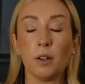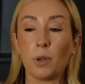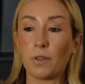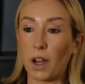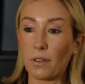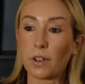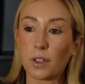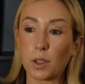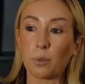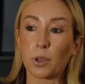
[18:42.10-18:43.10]
we've covered
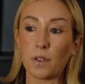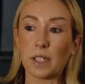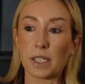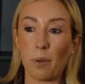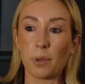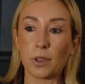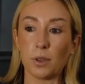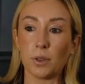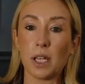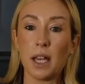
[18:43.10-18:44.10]
this on previous
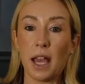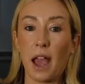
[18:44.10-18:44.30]
episodes,